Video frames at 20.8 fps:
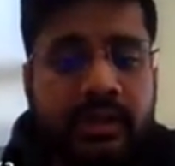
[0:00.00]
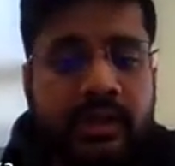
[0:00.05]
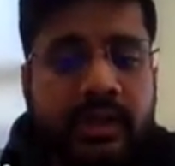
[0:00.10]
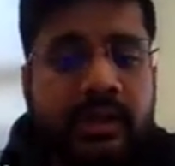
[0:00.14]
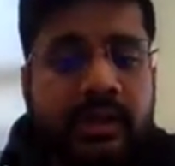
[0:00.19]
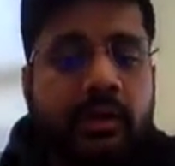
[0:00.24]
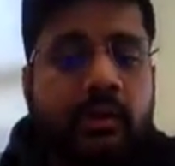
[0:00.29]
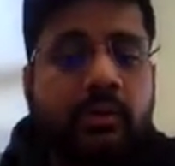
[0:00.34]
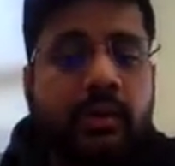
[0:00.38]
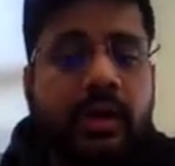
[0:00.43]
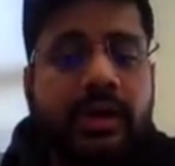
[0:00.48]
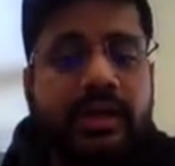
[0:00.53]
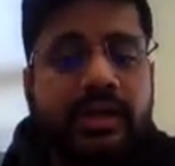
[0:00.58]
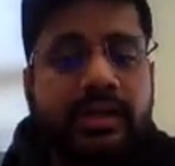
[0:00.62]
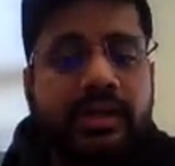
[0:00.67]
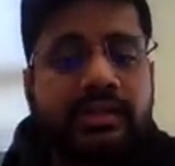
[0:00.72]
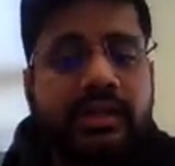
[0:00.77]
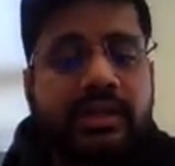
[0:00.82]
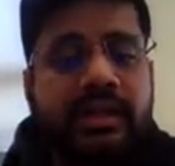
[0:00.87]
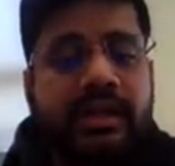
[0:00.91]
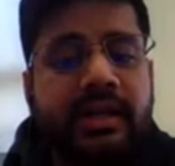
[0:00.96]
And now I can
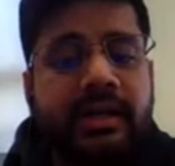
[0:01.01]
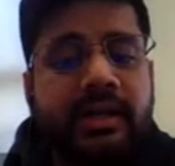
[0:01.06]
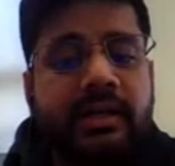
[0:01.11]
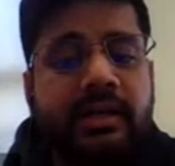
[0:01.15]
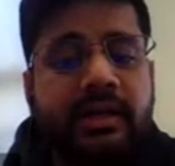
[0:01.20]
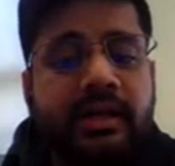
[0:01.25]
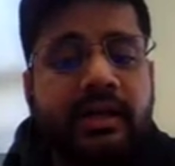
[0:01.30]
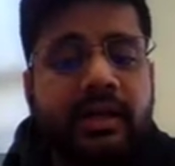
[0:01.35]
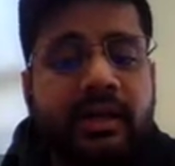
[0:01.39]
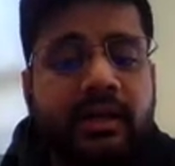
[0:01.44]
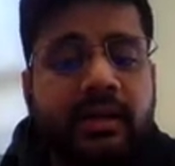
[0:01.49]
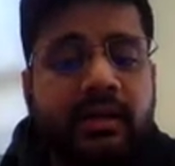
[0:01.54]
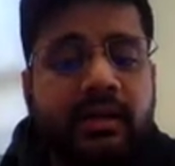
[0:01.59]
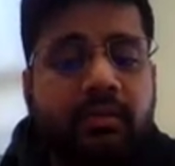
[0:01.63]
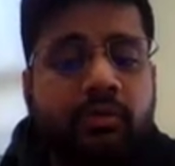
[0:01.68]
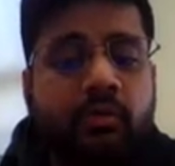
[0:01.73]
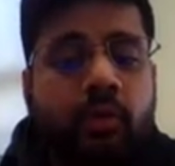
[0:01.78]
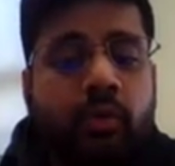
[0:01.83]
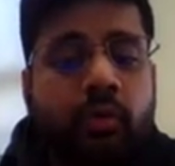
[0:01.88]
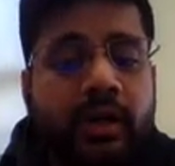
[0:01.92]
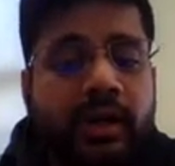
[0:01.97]
select
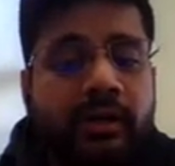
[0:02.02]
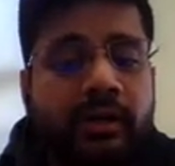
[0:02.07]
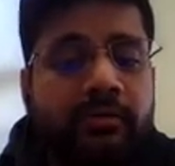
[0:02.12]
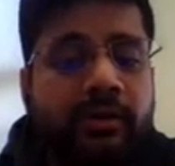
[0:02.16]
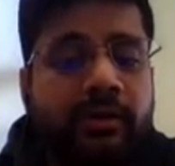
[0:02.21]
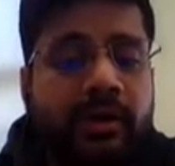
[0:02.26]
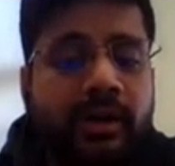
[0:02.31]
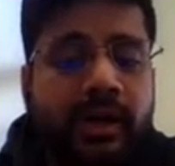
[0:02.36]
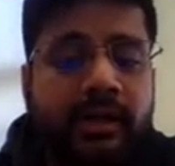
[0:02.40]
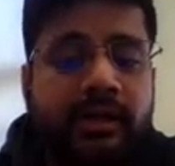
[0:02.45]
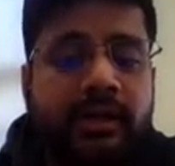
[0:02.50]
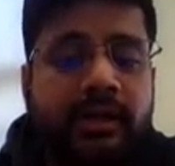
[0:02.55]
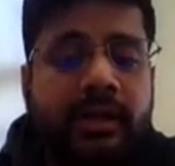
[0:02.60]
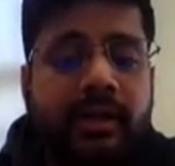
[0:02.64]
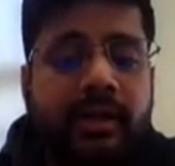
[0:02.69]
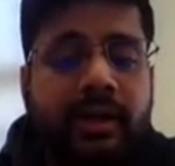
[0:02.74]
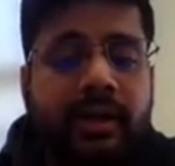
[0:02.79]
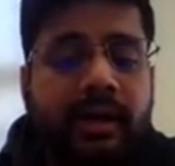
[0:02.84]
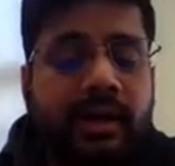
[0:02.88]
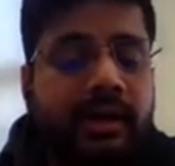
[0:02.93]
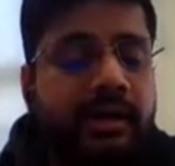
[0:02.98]
whatever
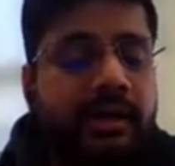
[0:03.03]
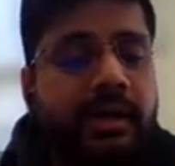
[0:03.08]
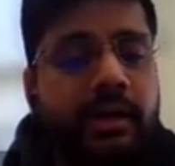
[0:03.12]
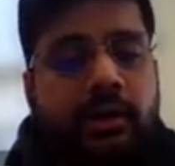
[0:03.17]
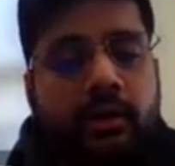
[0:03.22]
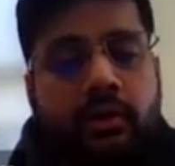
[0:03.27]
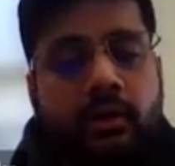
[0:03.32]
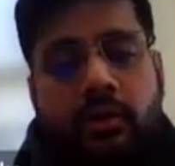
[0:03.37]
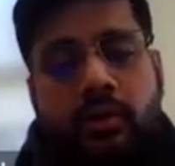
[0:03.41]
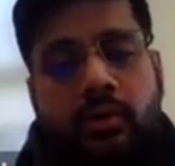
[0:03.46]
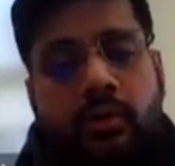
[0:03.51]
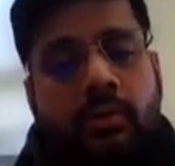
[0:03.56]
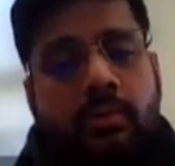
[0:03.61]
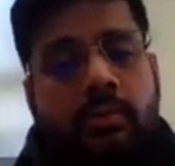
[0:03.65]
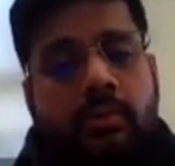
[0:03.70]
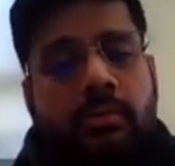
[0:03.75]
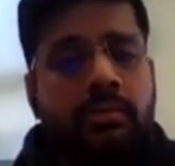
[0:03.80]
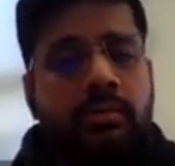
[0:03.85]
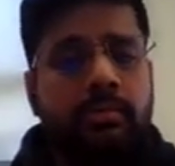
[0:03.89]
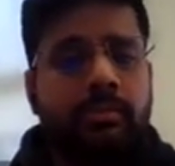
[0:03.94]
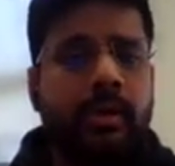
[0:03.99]
that I need to
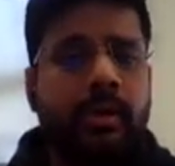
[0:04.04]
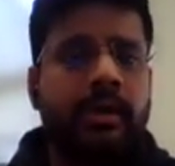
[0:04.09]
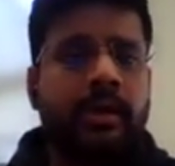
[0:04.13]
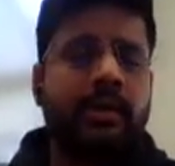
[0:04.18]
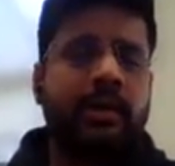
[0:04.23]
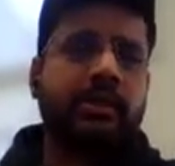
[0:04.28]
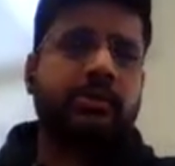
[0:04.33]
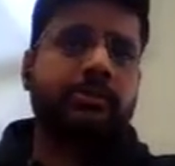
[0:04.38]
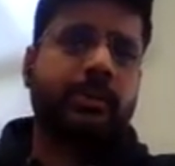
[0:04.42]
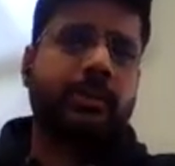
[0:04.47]
bundle as